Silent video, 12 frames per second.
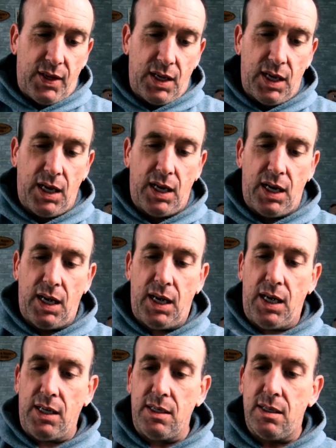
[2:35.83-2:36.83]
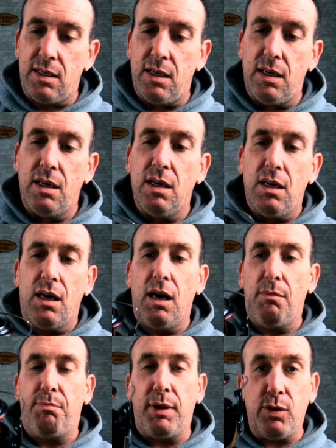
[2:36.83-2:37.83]
It is a
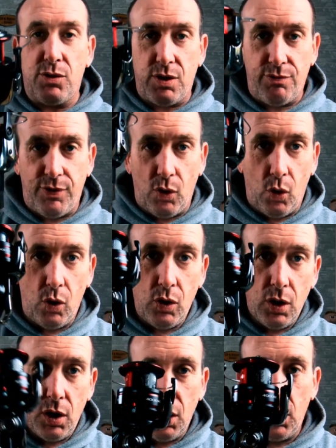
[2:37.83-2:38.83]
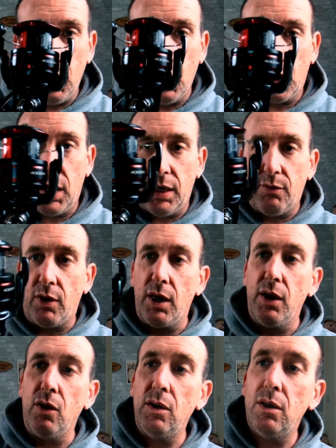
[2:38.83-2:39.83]
beautiful looking
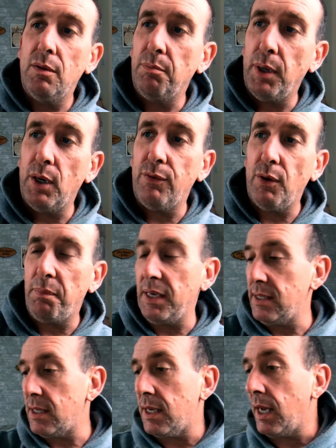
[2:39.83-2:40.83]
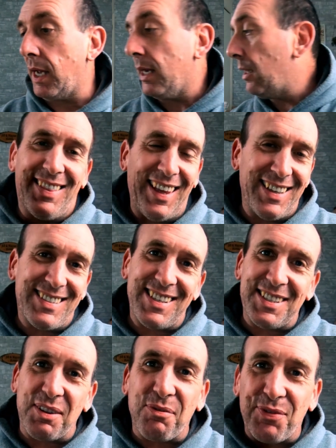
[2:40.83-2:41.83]
reel. Beautiful piece of kit. This is
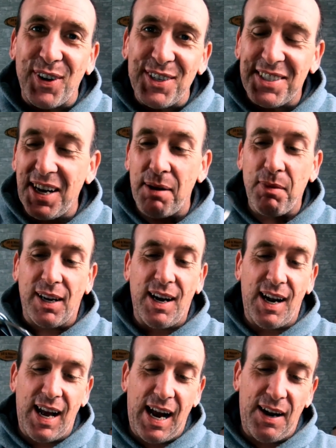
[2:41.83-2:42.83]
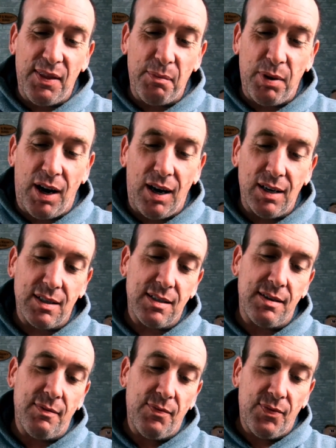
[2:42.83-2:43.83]
the first time I got it out of the box.
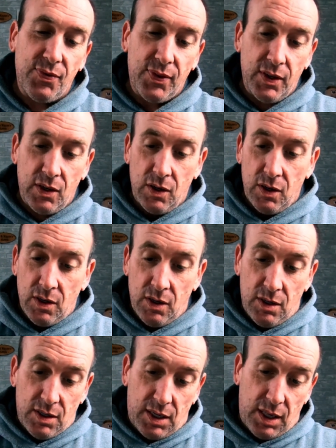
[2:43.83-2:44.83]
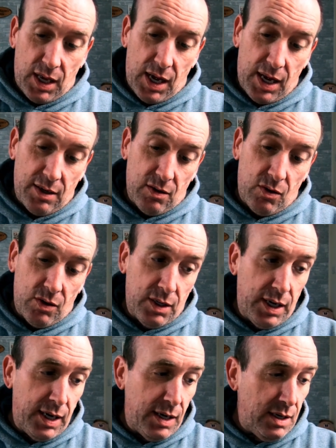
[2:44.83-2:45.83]
Let's get the handle on
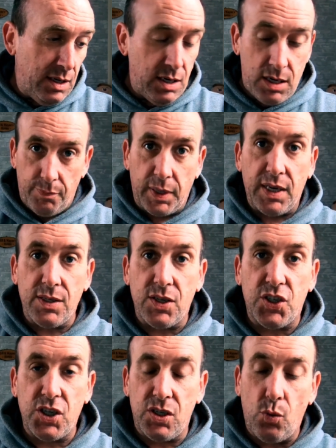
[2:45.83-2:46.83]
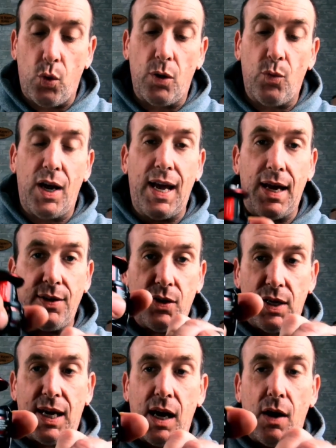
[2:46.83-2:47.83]
there. Because it's just a one-way handle, you
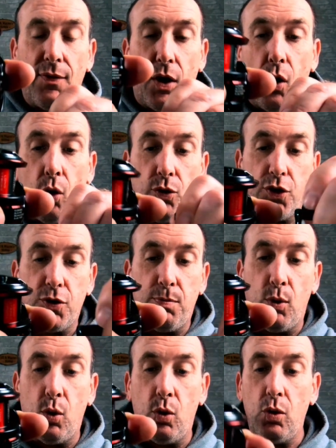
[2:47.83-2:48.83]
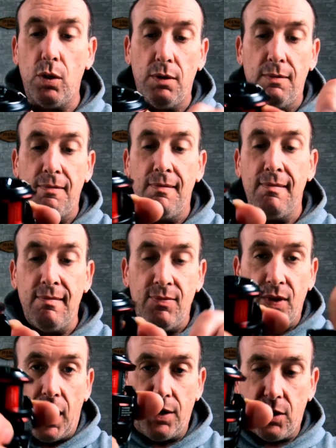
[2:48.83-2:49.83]
get it on there, hold the spool,
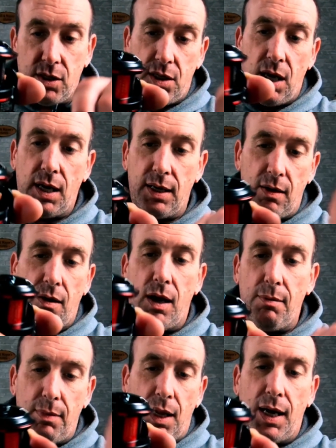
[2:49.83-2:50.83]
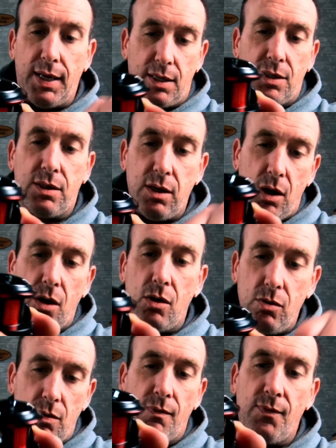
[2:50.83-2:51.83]
and just tighten her up like so.